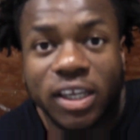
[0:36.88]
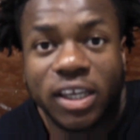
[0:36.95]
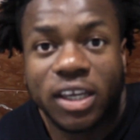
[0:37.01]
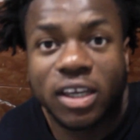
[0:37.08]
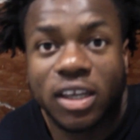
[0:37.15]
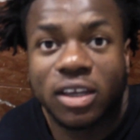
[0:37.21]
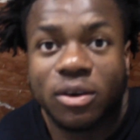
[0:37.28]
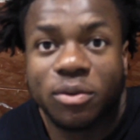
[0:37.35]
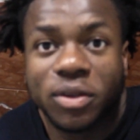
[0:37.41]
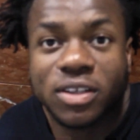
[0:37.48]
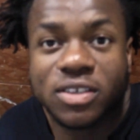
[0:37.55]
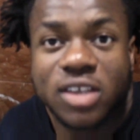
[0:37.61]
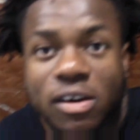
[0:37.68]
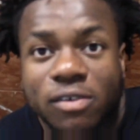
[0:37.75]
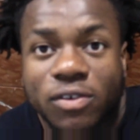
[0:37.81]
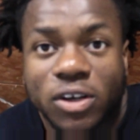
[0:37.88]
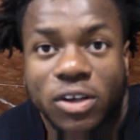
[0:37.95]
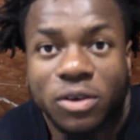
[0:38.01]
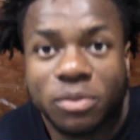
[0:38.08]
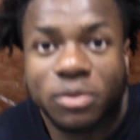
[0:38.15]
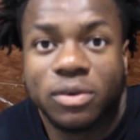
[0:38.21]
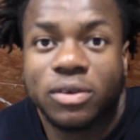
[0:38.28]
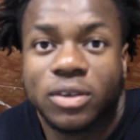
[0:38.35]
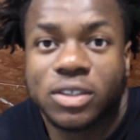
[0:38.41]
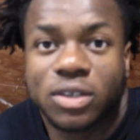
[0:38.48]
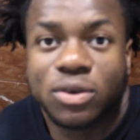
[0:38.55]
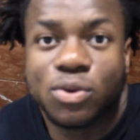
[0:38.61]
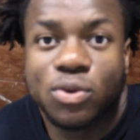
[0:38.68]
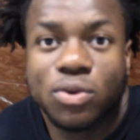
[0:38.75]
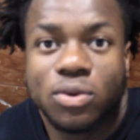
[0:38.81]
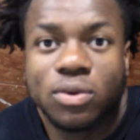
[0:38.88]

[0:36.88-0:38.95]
here with the sound volume? Is it cool?